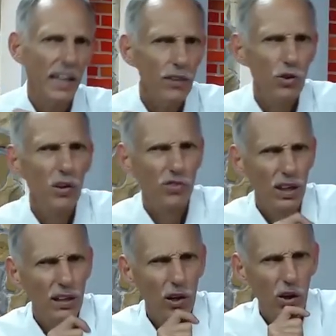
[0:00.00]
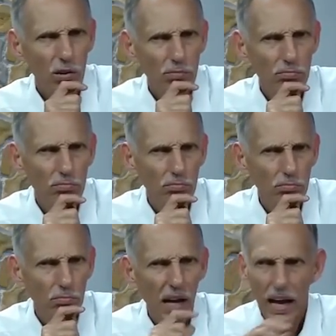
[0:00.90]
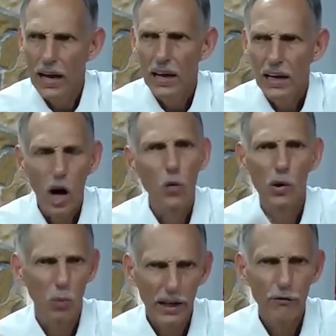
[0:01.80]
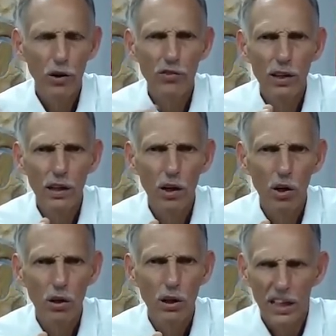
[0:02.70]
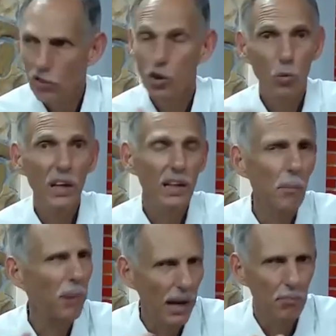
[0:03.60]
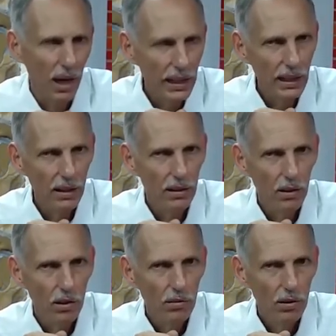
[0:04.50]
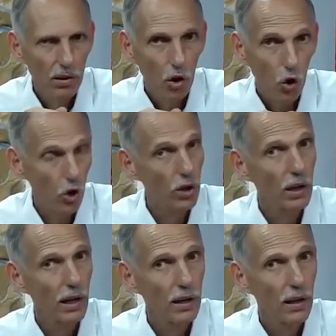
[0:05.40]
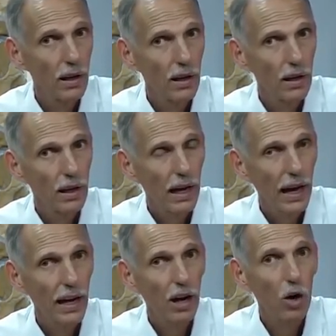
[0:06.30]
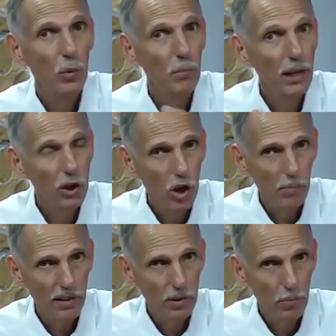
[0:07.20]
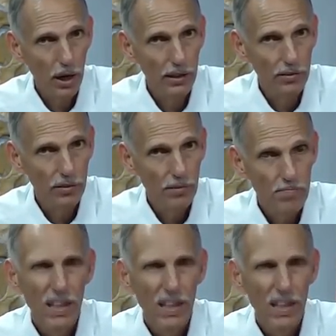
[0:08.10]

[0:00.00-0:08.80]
Is there a Sunday law? Are we waiting for a Sunday law? Is there one in the pipeline? Or are we being caught by surprise?